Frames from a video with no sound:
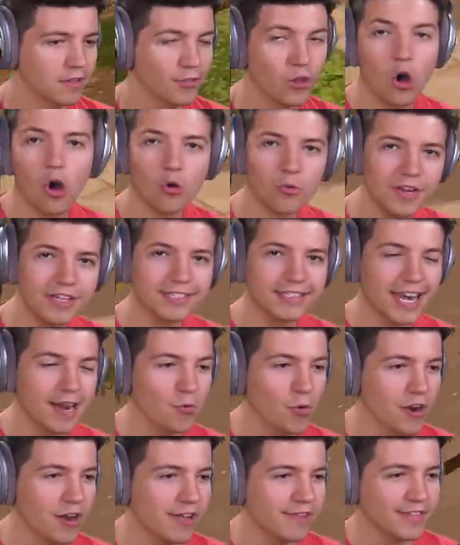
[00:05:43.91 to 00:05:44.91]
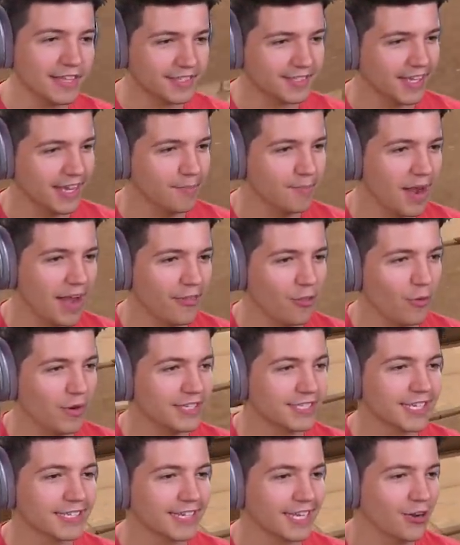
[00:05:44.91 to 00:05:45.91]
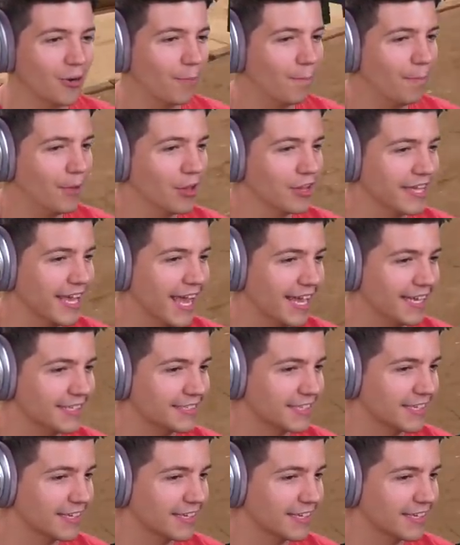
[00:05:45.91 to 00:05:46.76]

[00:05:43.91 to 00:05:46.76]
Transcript: The whole reason I'm wearing this skin, by the way, is because I know Billy hates